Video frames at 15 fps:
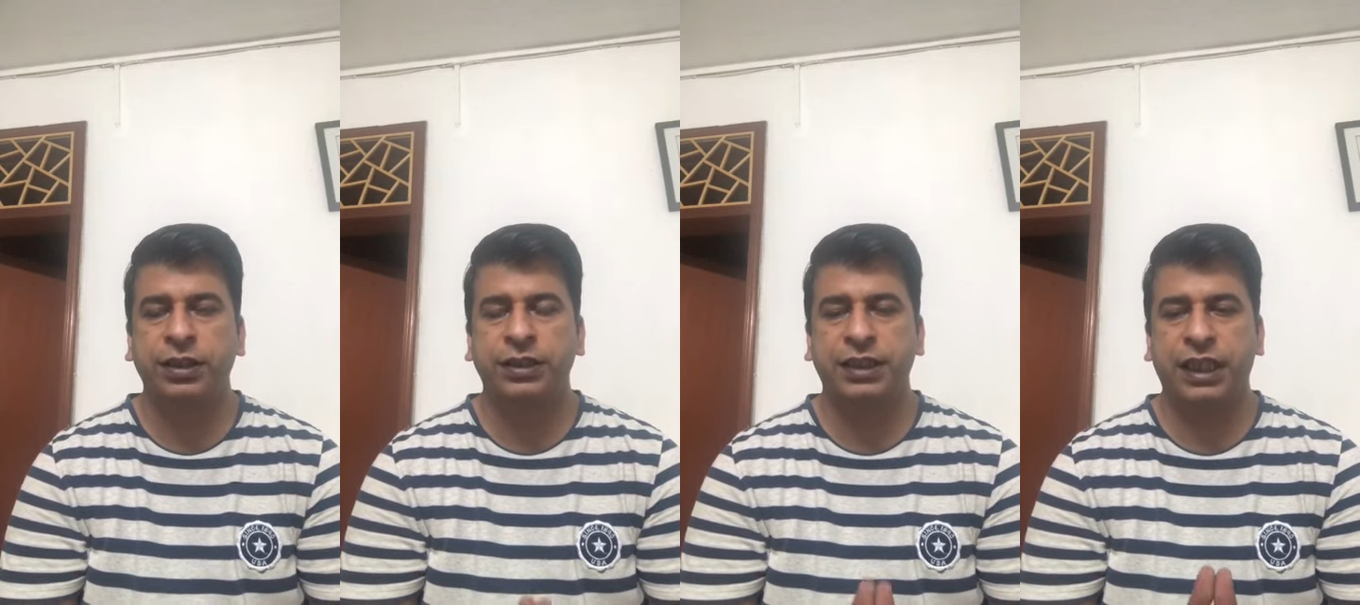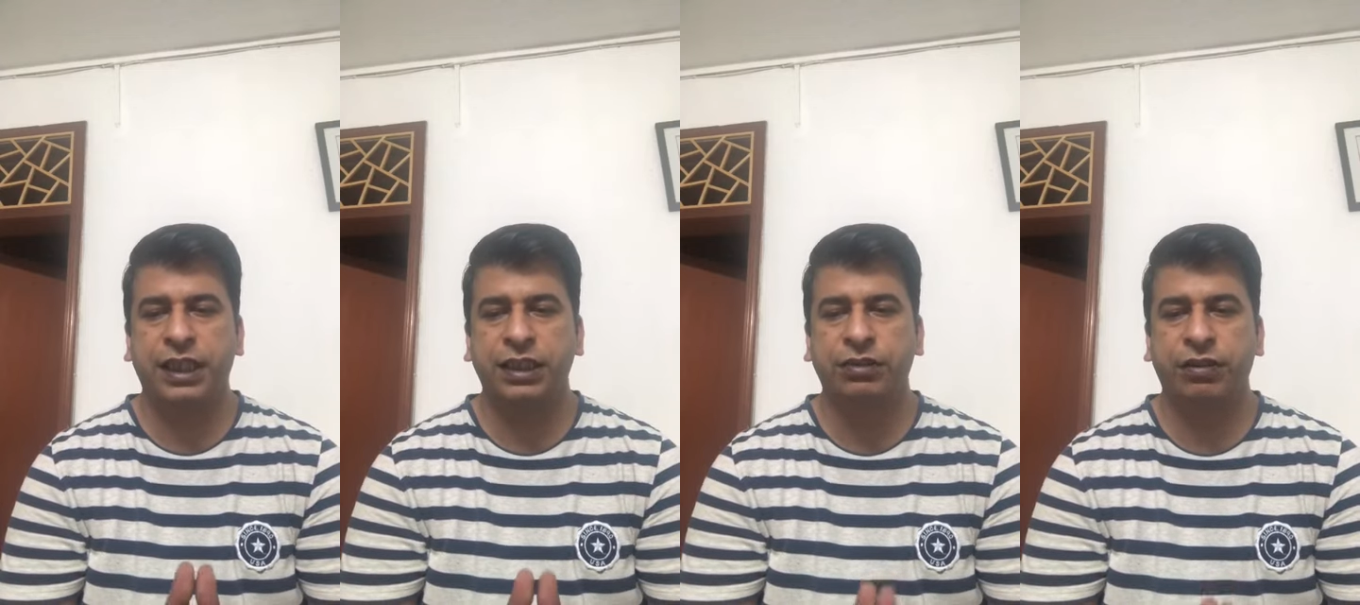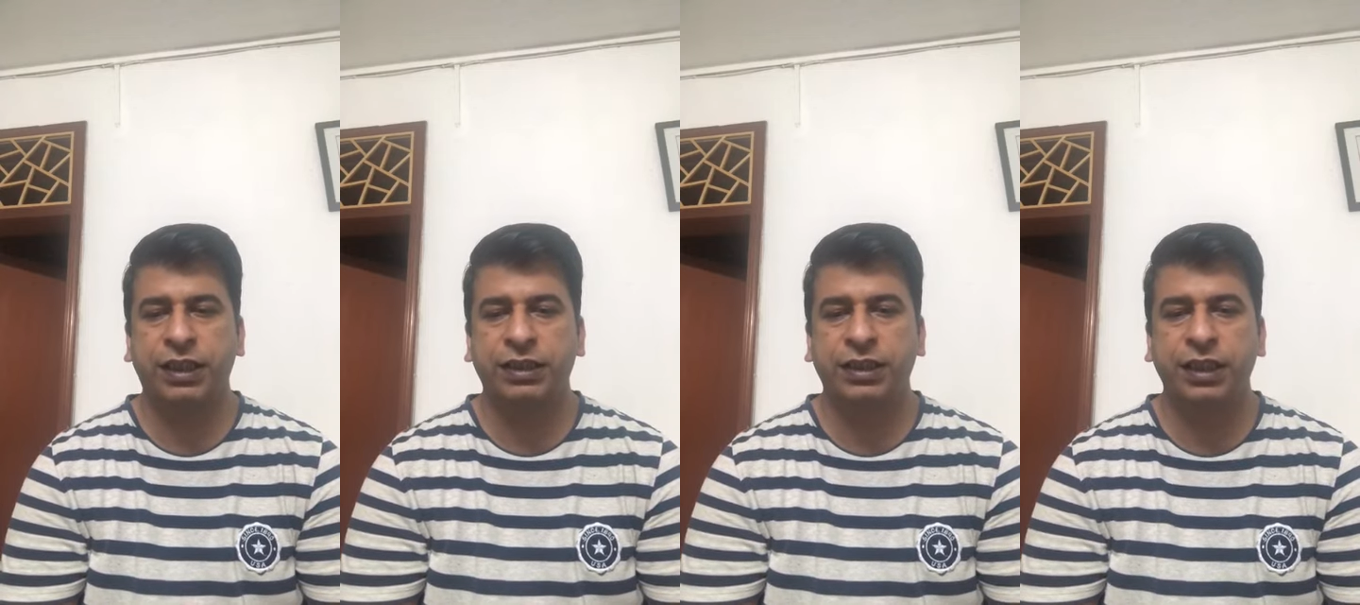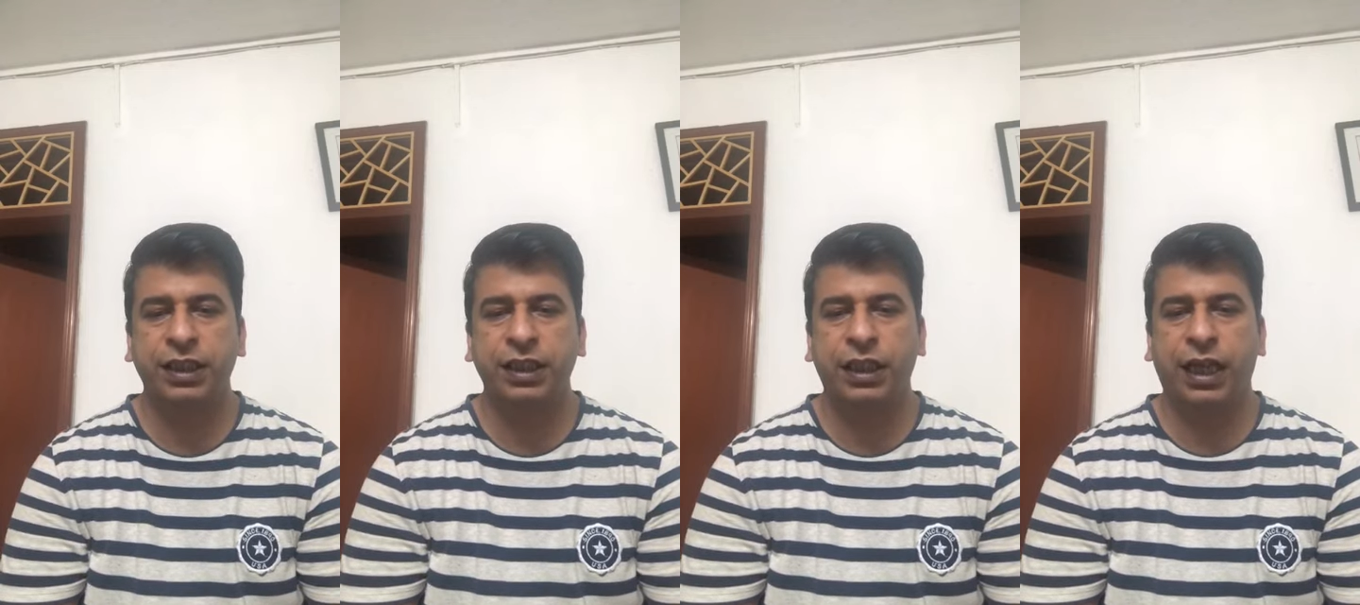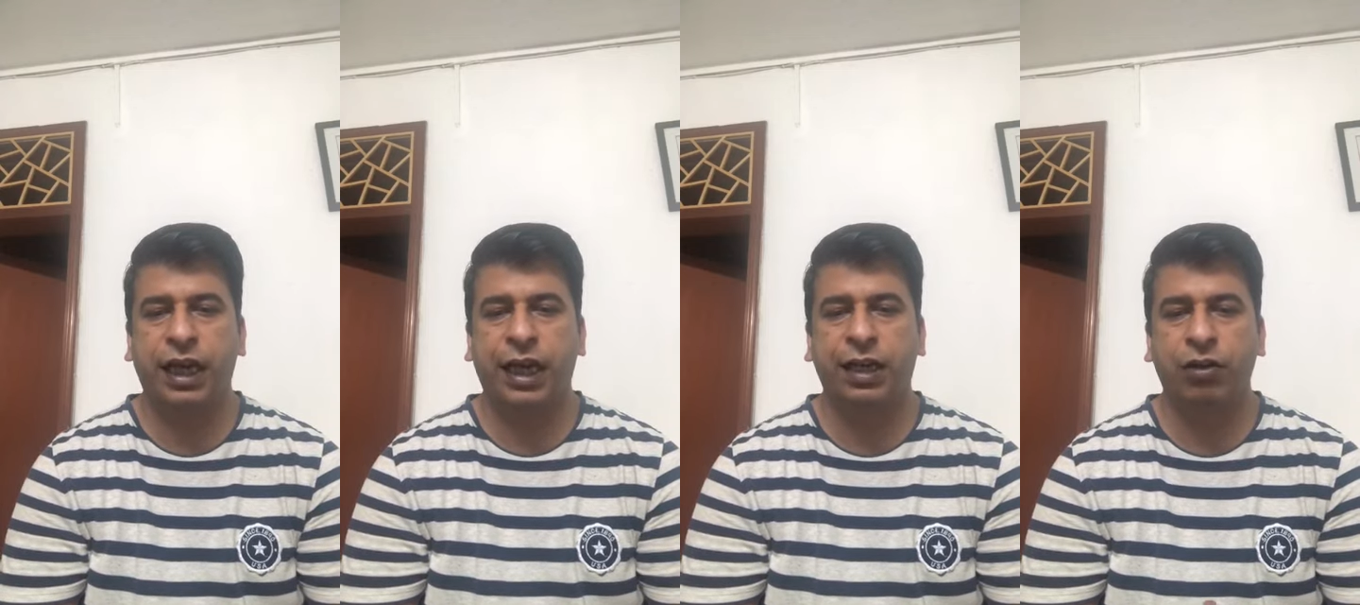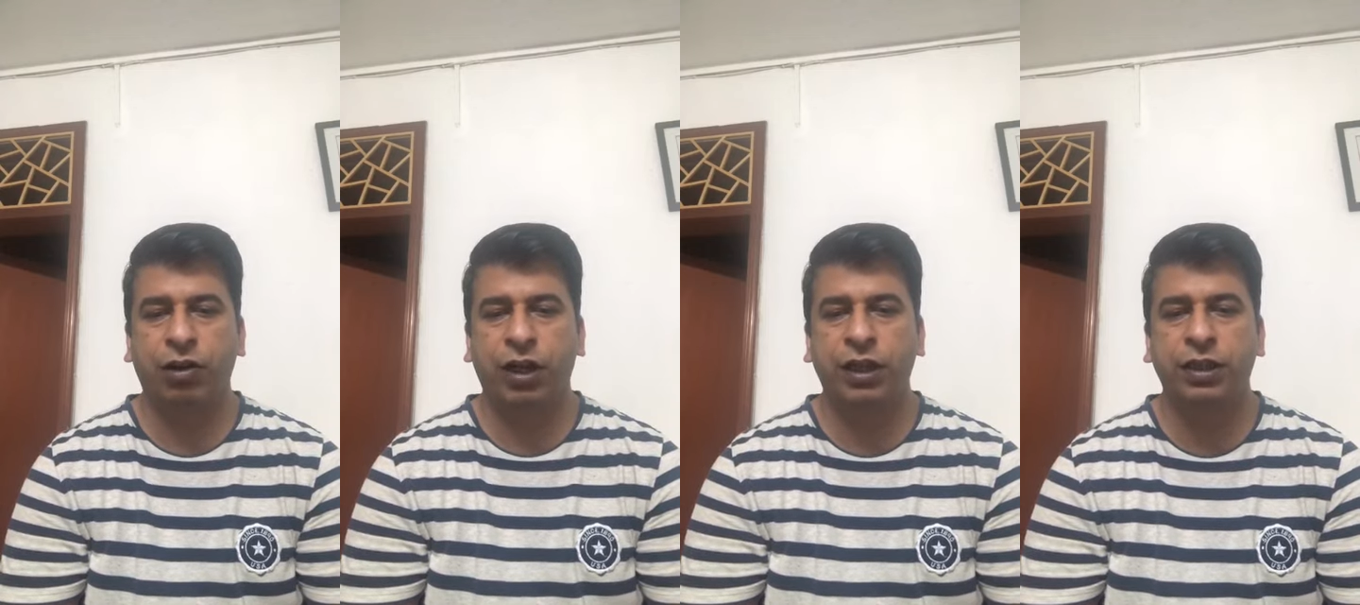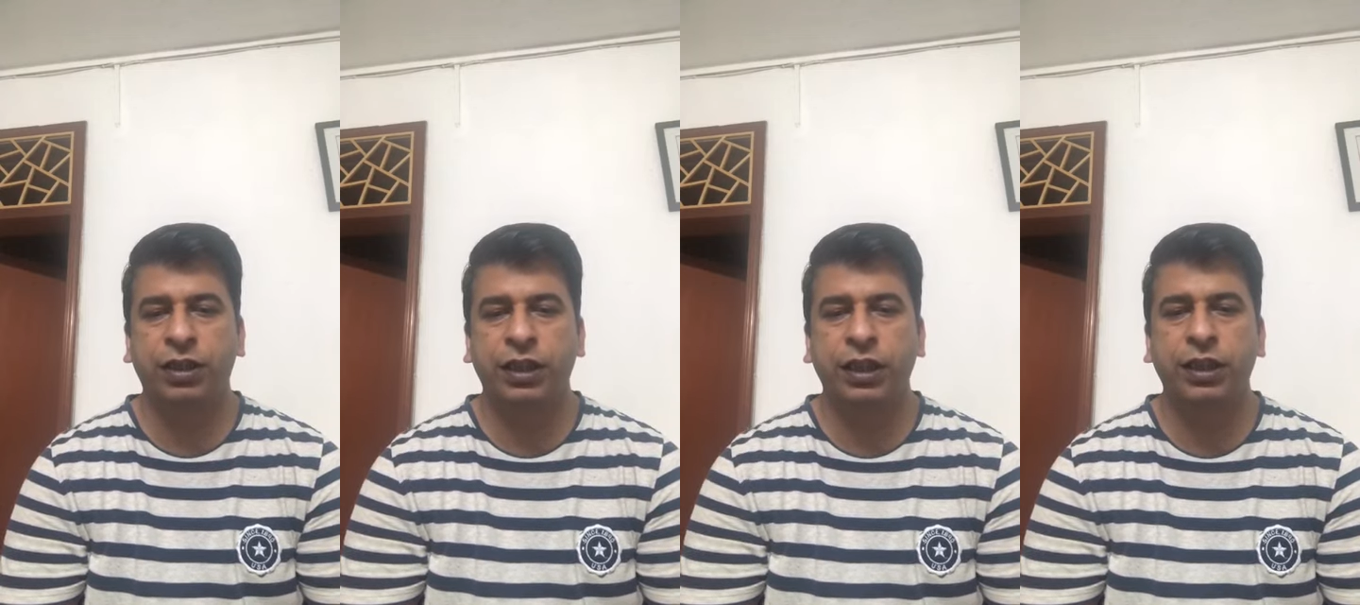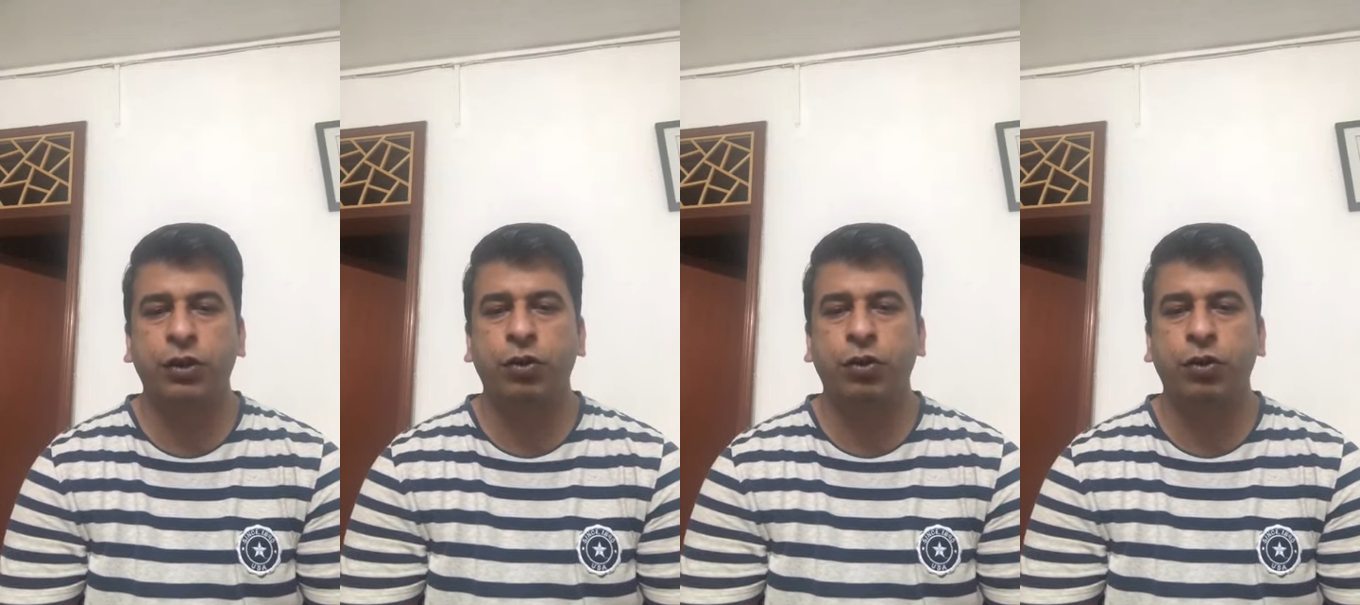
satisfaction, and loyalty